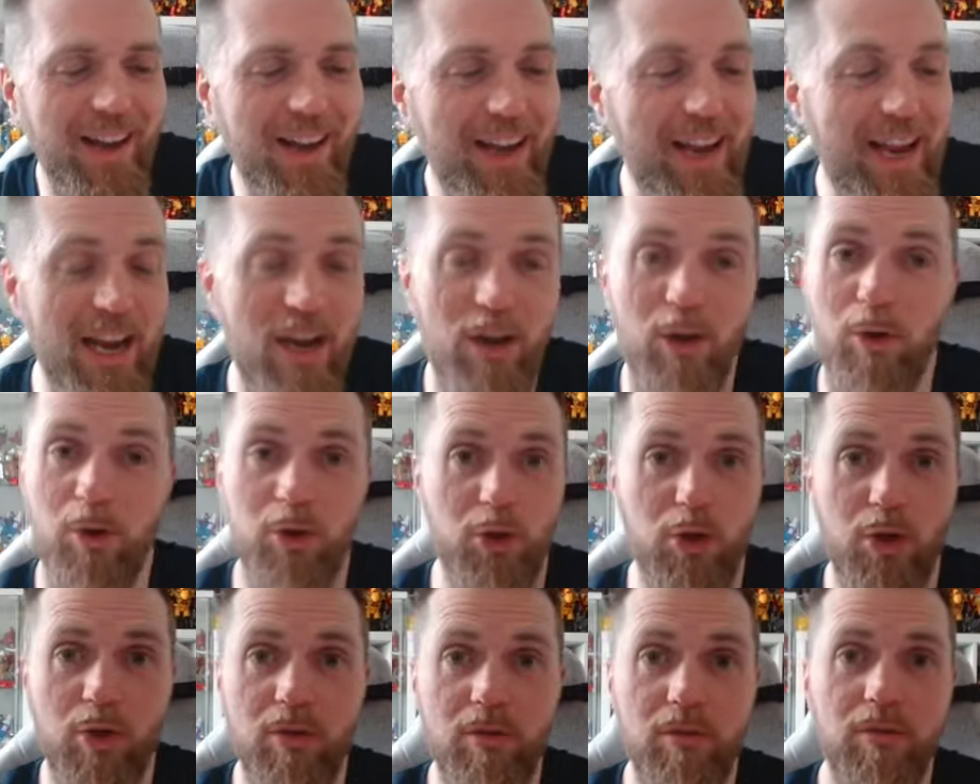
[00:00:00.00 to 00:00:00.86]
It
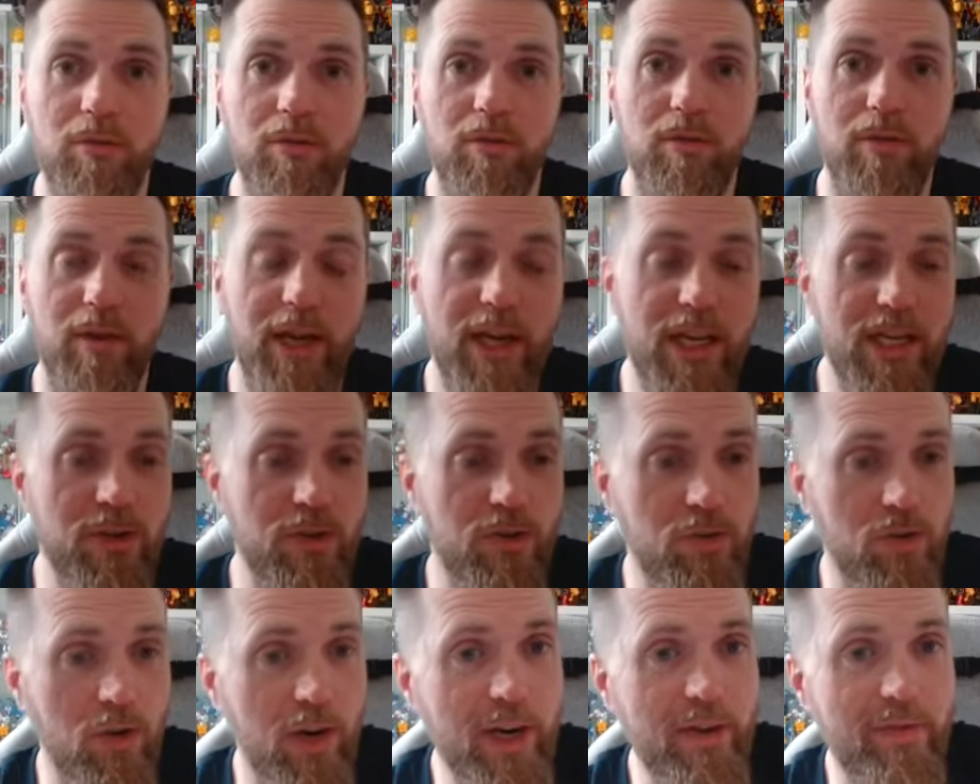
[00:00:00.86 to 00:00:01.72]
looks cool. It's
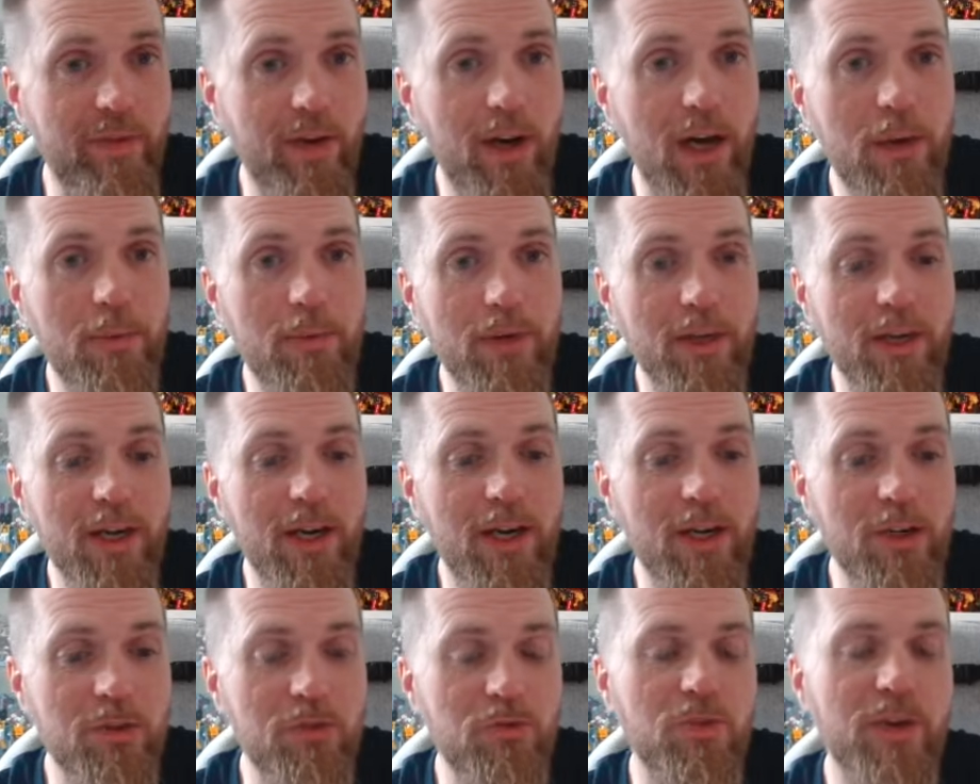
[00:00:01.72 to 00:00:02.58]
great, vibrant
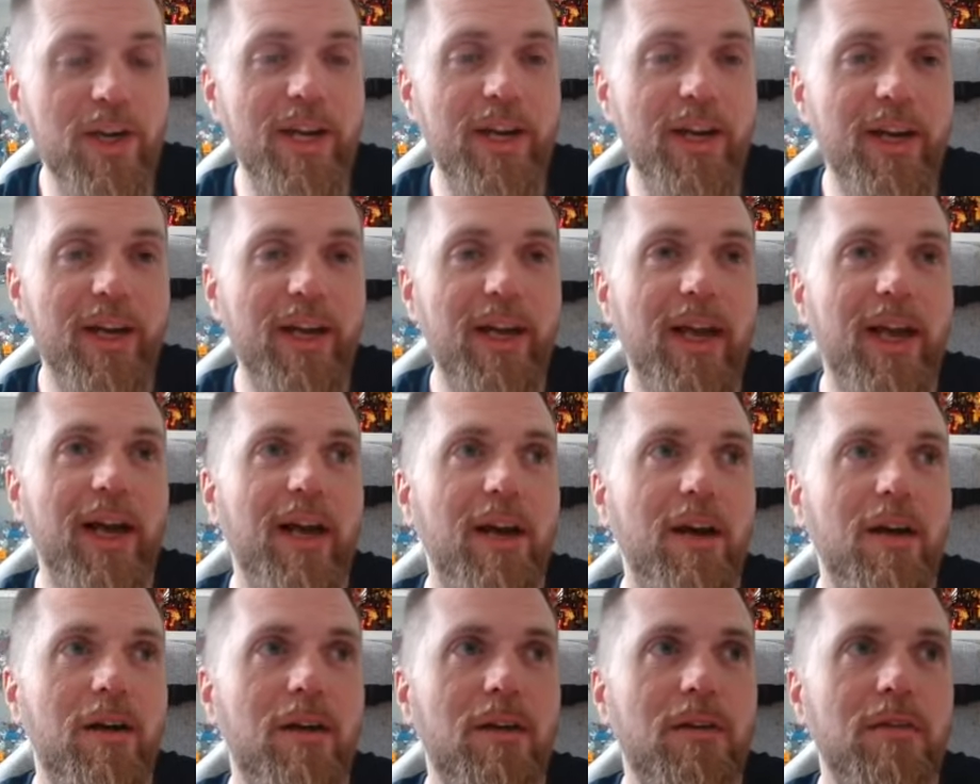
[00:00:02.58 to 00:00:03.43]
colours. Really
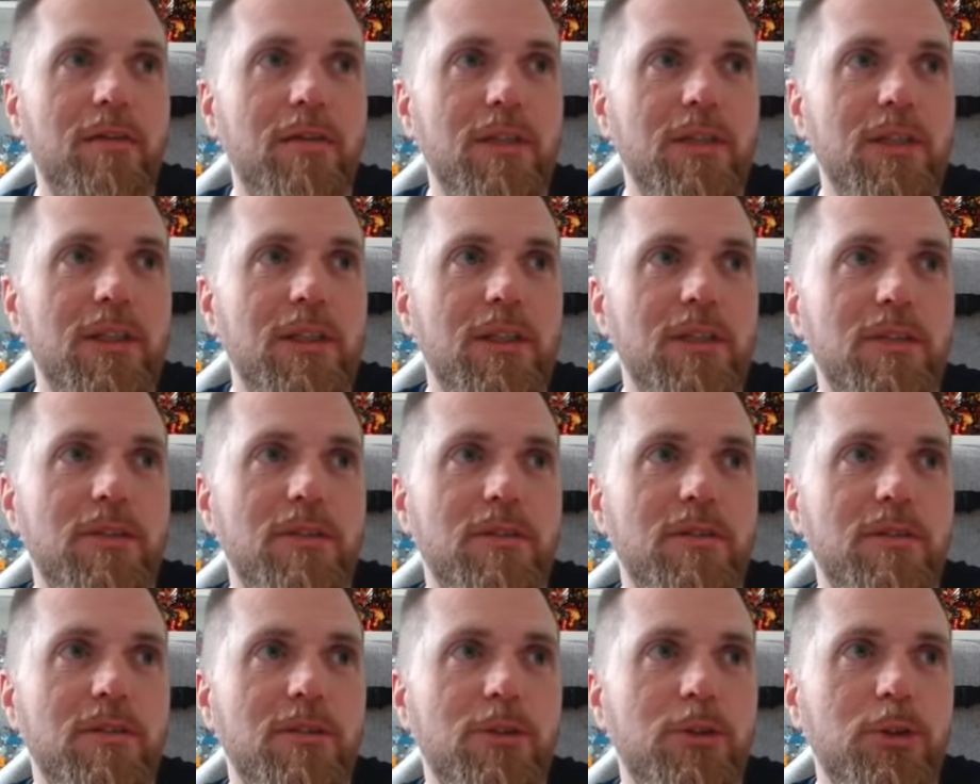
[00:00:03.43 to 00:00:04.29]
how
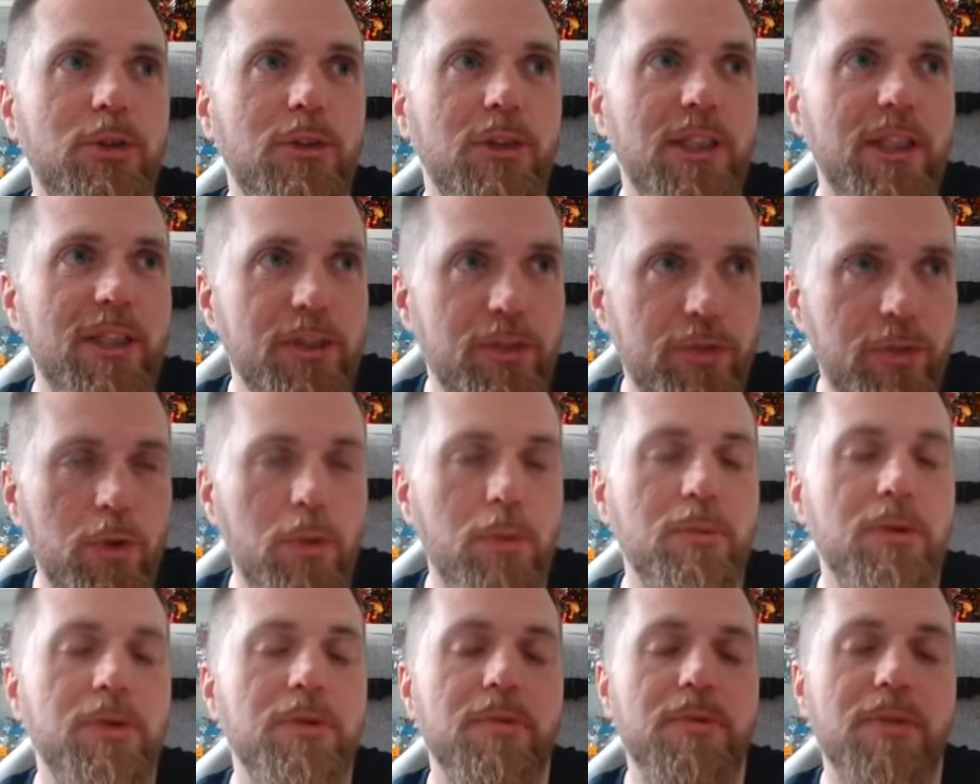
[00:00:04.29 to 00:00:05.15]

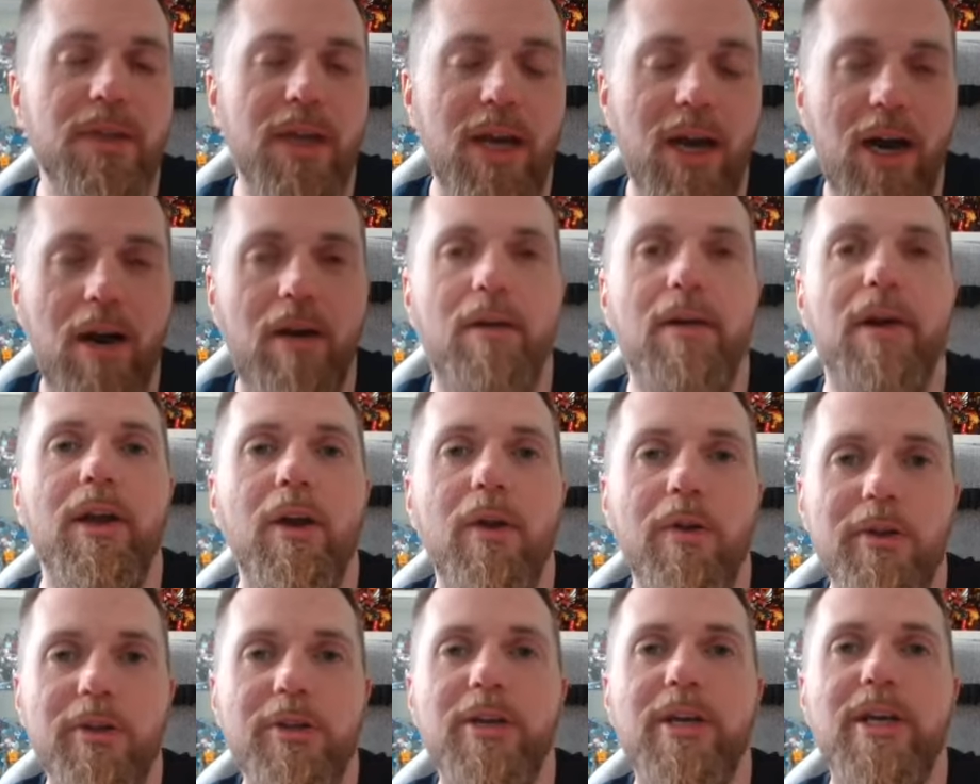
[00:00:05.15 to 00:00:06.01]
Transformers was carrying
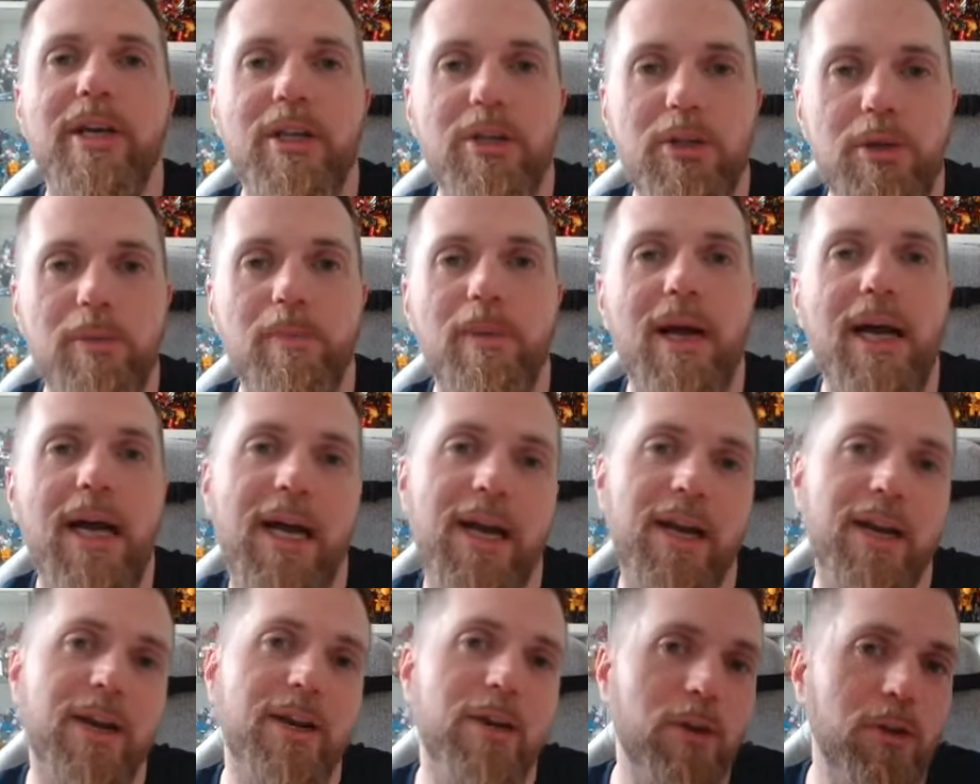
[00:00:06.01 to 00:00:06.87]
on in
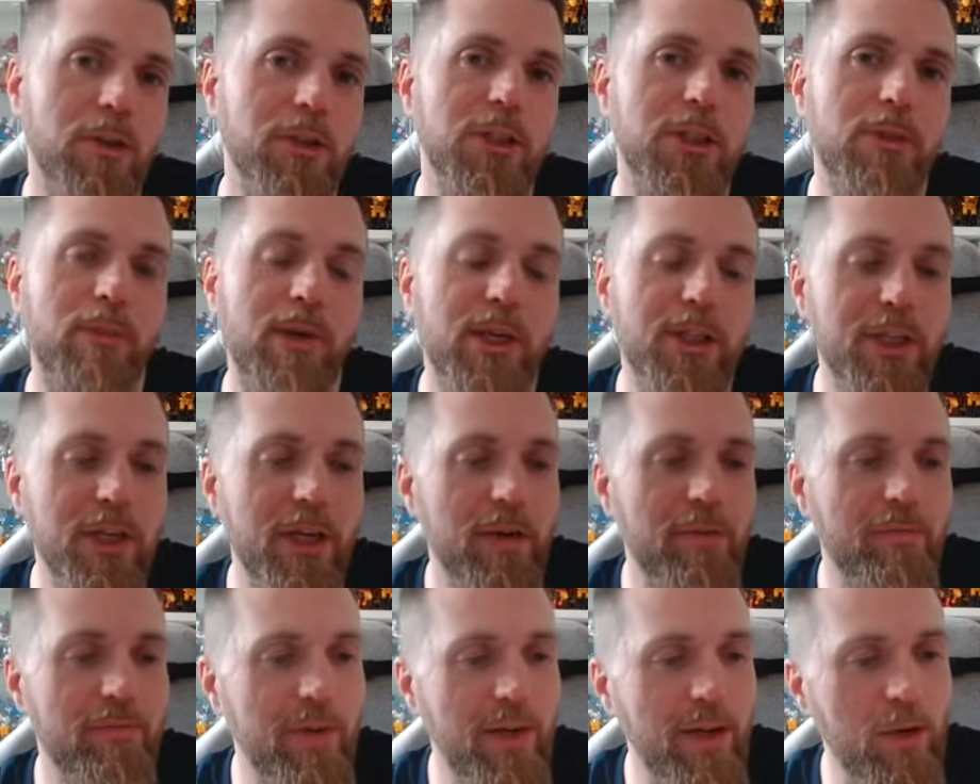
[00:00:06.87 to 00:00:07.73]
Japan and not so much
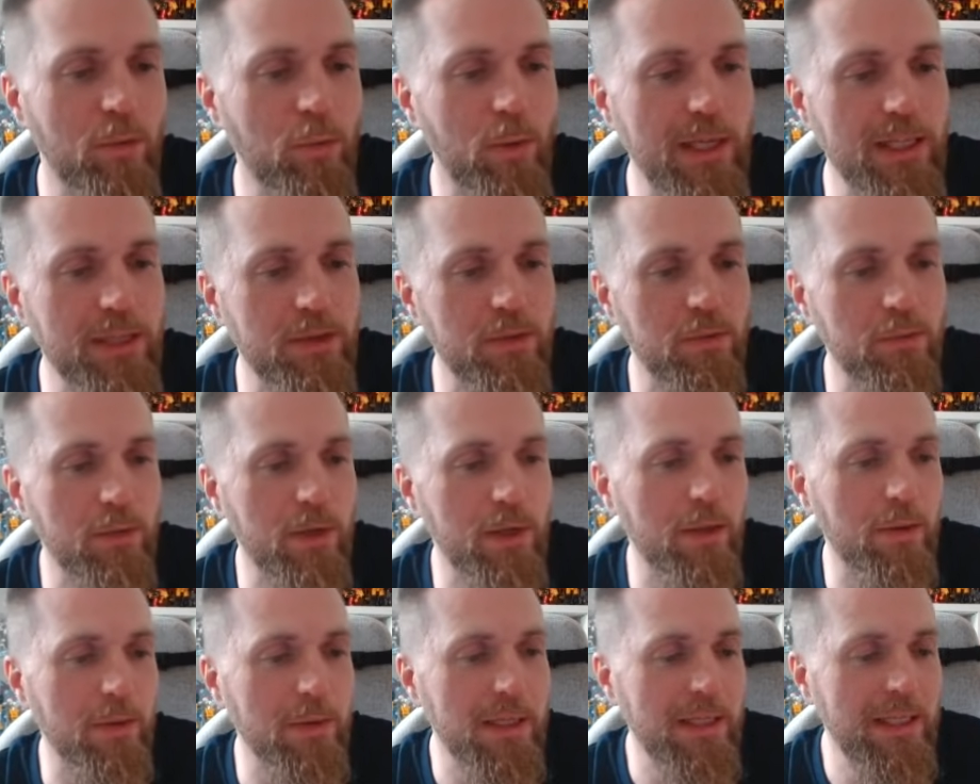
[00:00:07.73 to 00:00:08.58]
in the Western
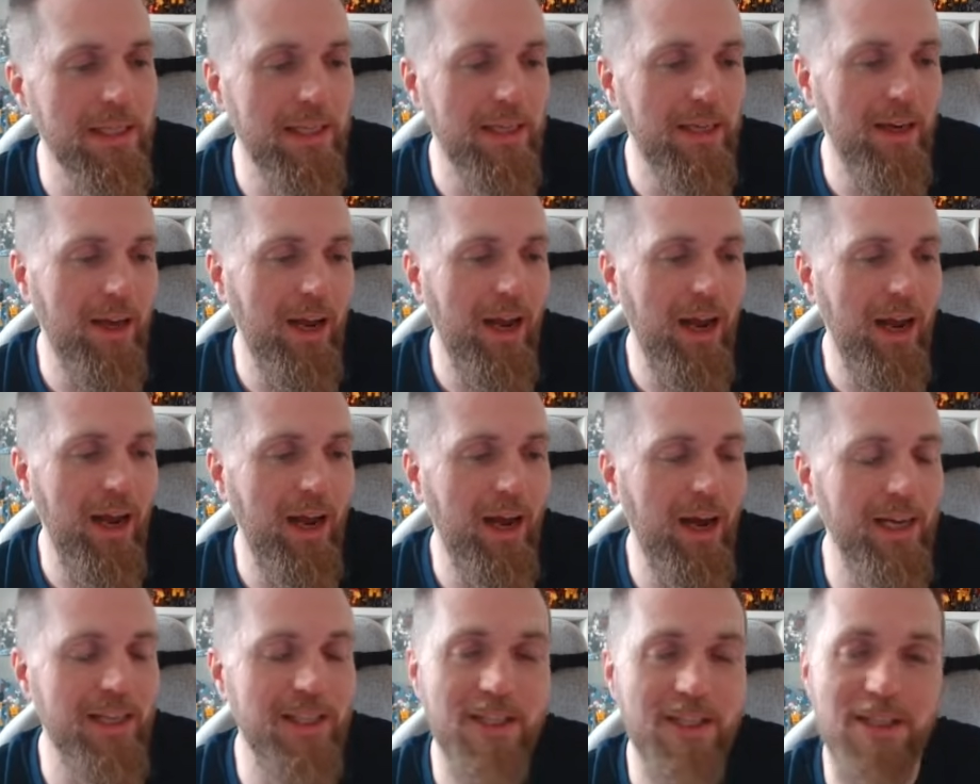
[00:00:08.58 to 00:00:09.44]
world.
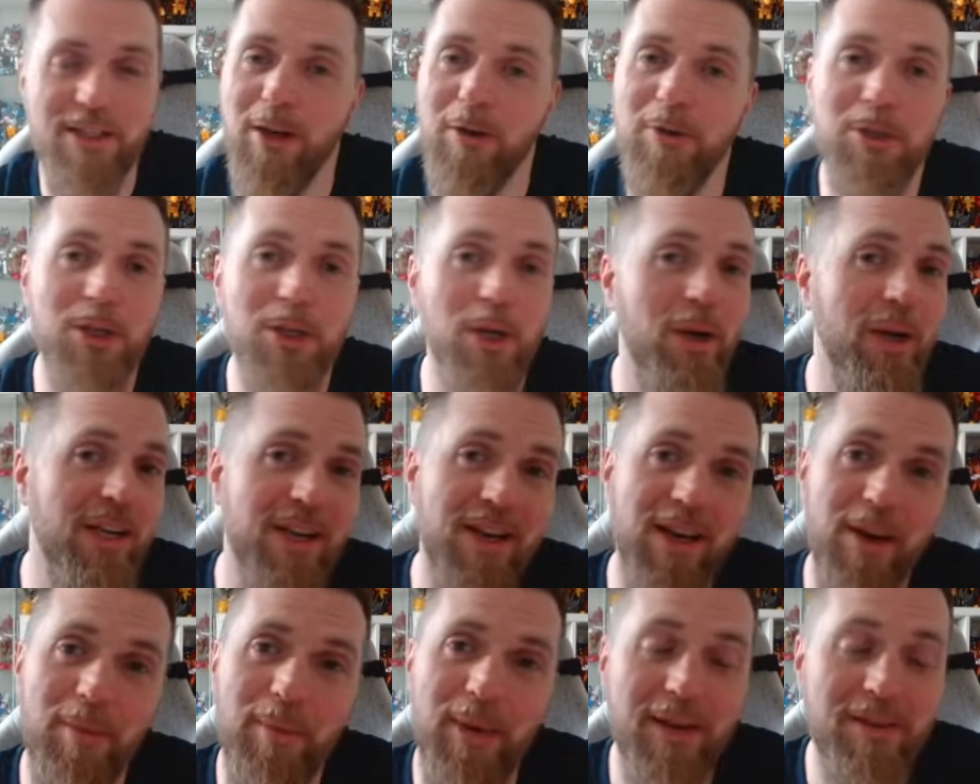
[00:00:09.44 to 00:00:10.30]
I just know so
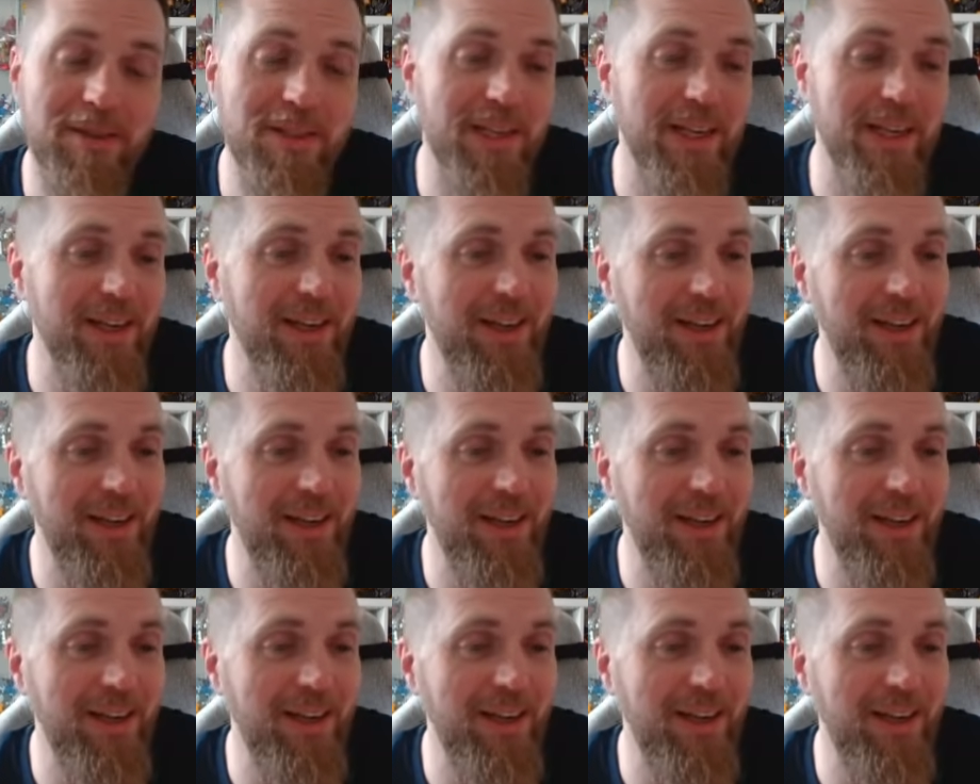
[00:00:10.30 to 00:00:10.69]
little about it.